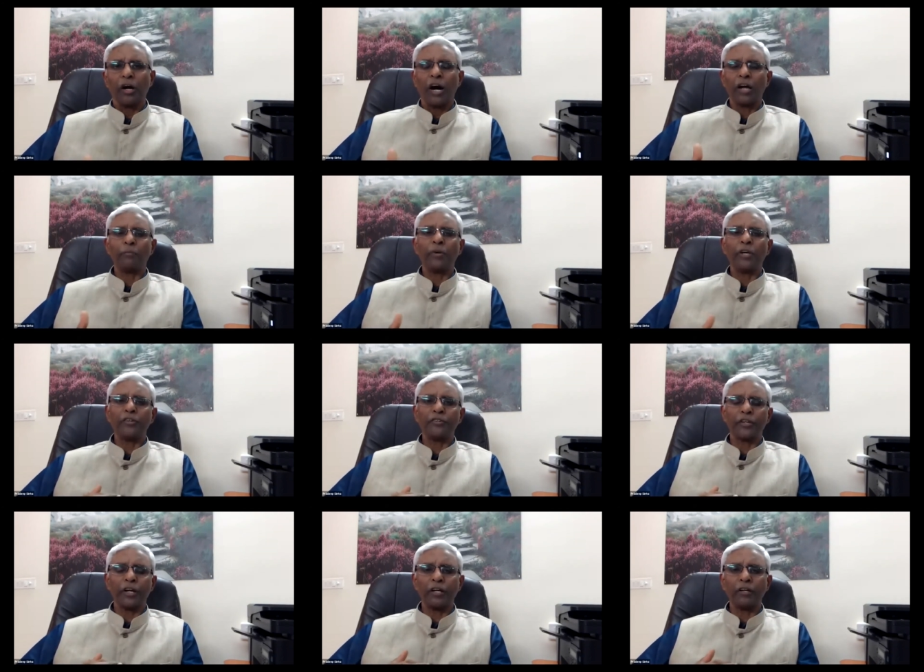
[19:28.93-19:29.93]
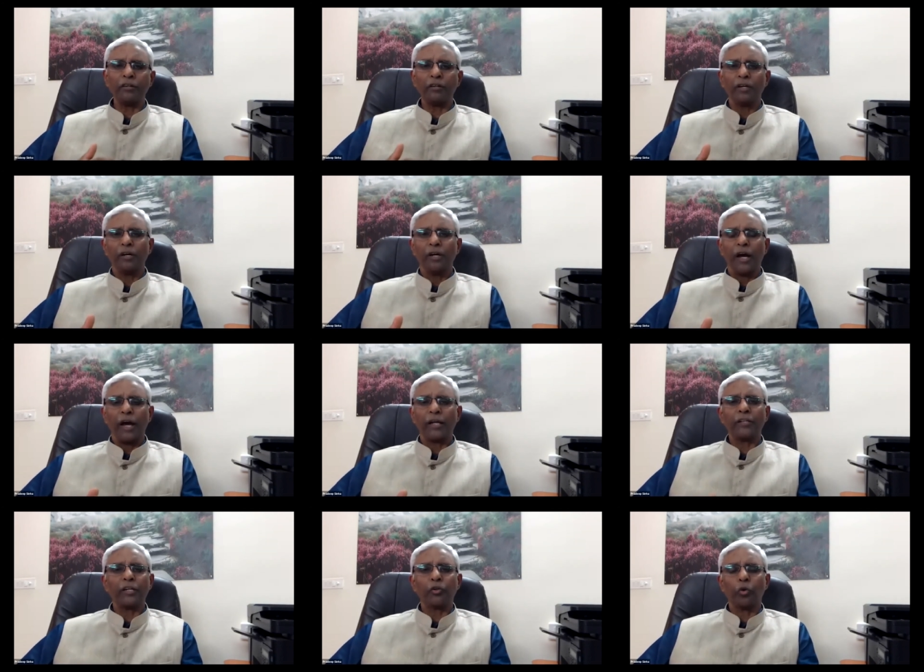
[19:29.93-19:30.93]
are being trained
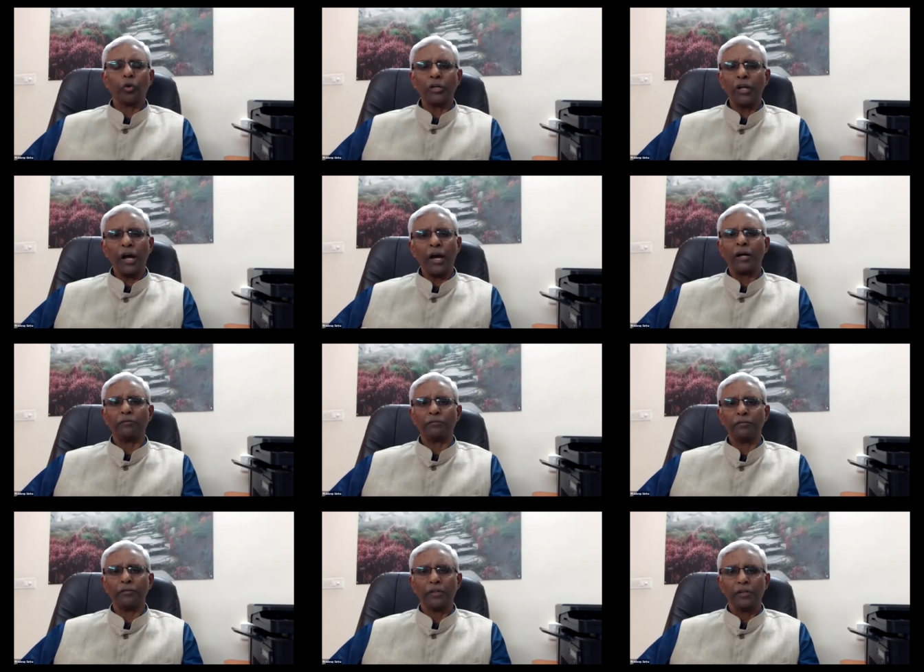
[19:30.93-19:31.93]
and they don't have